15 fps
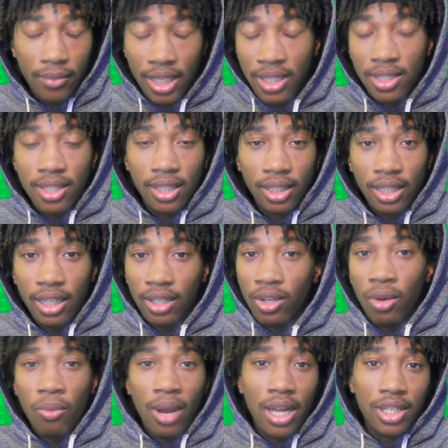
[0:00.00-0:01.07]
instantly and
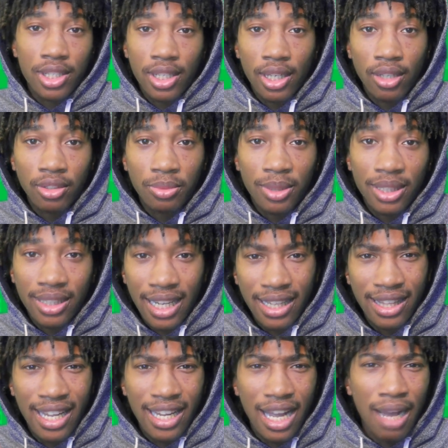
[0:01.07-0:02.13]
don't watch shit else because they
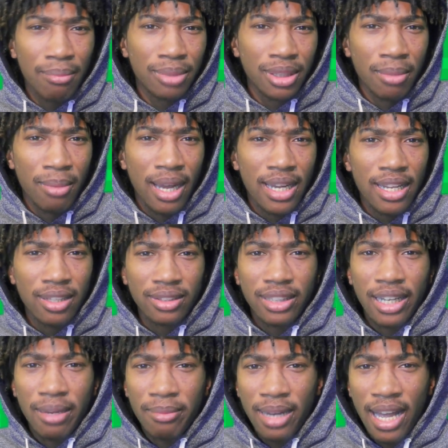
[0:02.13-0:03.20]
think I'm somebody else
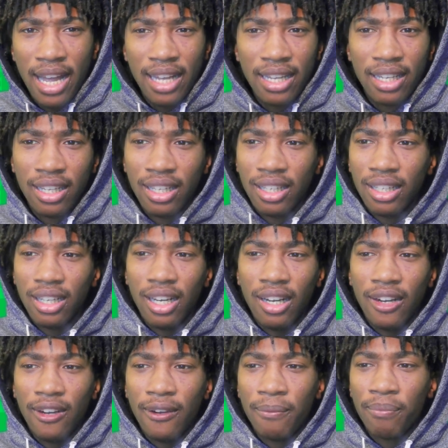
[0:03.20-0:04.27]
that I'm not.
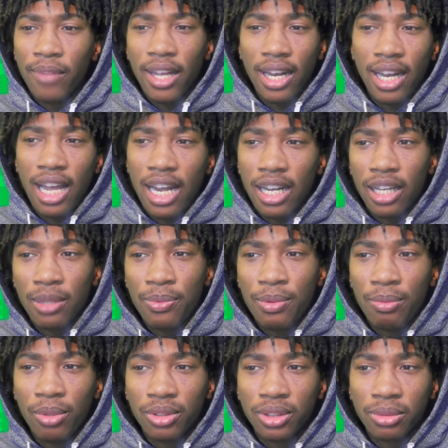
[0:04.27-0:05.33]
And a lot of other
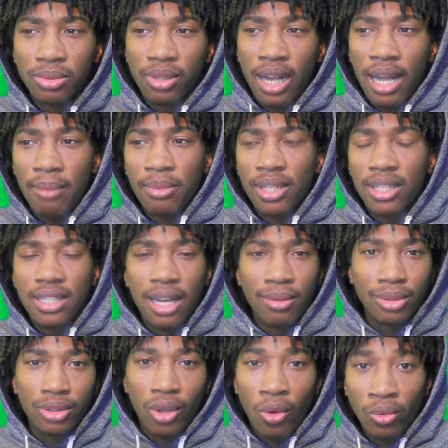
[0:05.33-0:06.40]
people subscribe because I
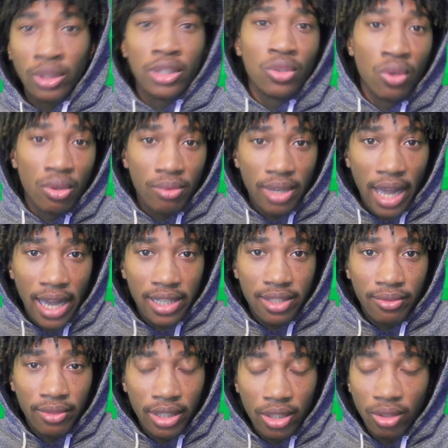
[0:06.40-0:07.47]
was only doing
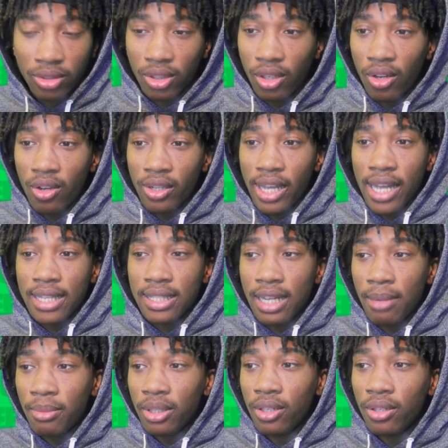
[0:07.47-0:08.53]
reaction videos a long ass
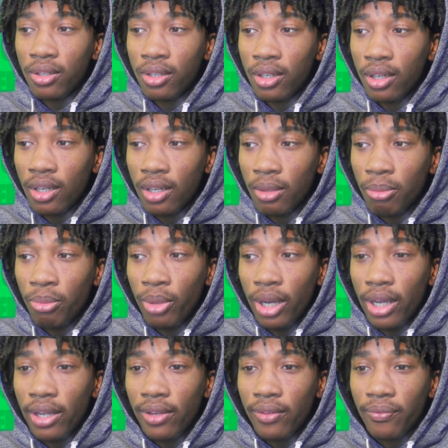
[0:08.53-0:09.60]
time ago.
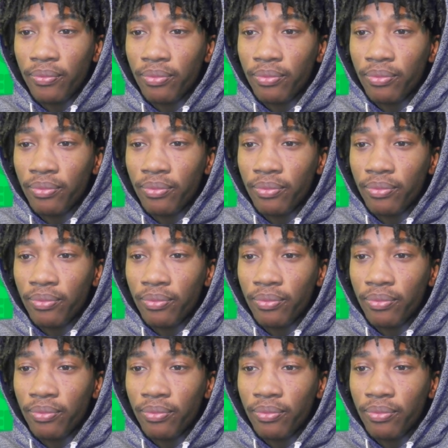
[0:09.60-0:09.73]
But